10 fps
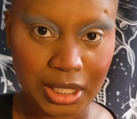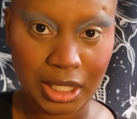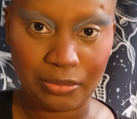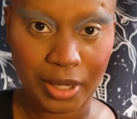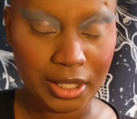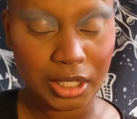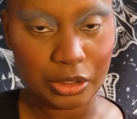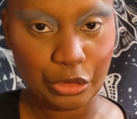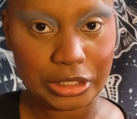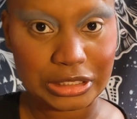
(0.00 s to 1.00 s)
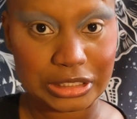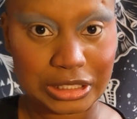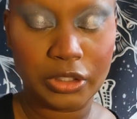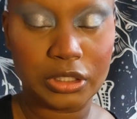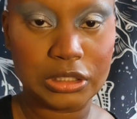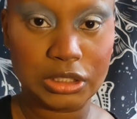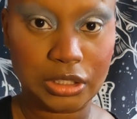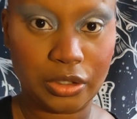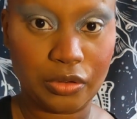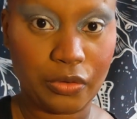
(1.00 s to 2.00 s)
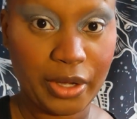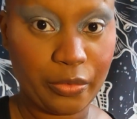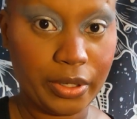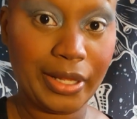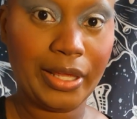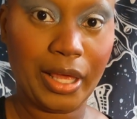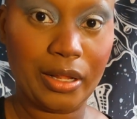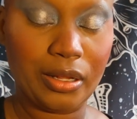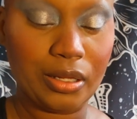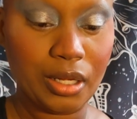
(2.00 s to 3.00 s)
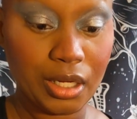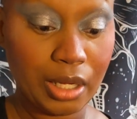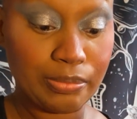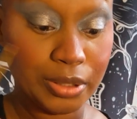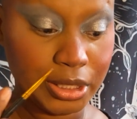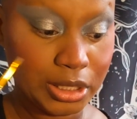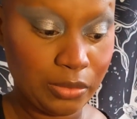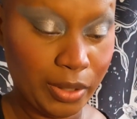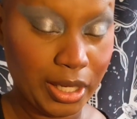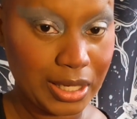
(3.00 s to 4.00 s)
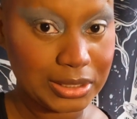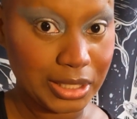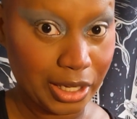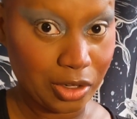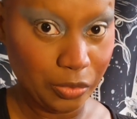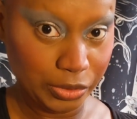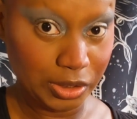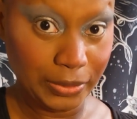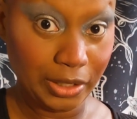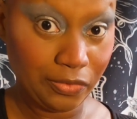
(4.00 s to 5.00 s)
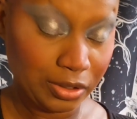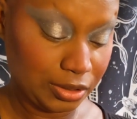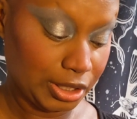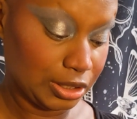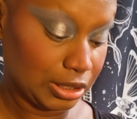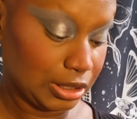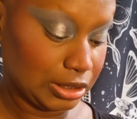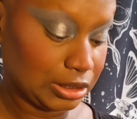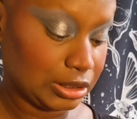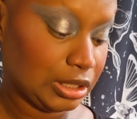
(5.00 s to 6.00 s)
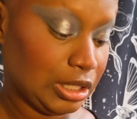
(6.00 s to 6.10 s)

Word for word: it in my cut crease. So I went ahead and I blended my eyes out with three different glitters.